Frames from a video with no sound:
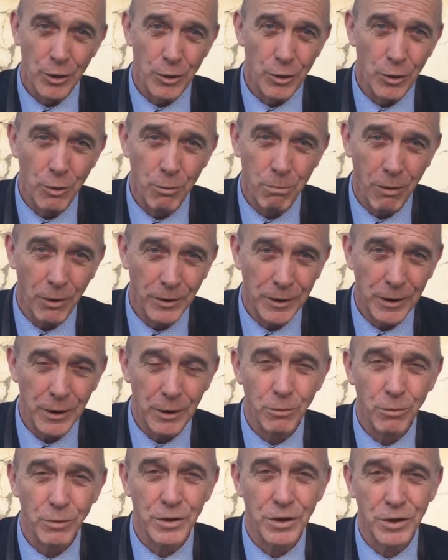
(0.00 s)

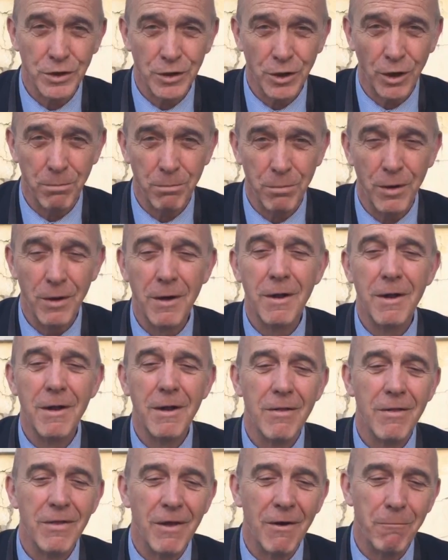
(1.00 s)
Nobody would stop
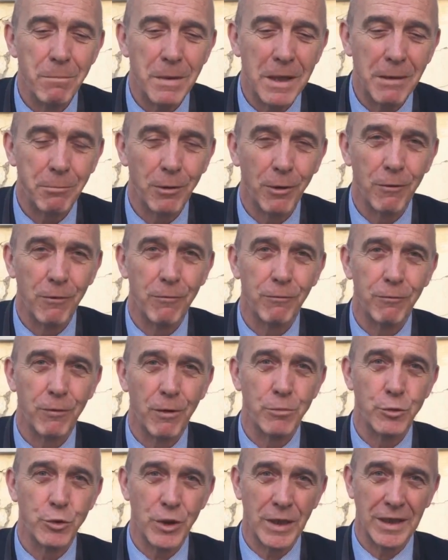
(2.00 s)
the people
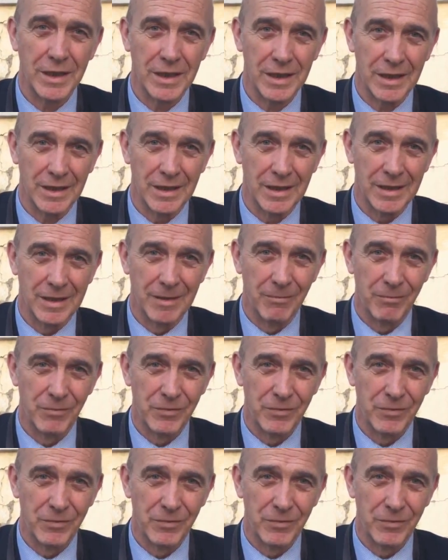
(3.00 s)
from drinking.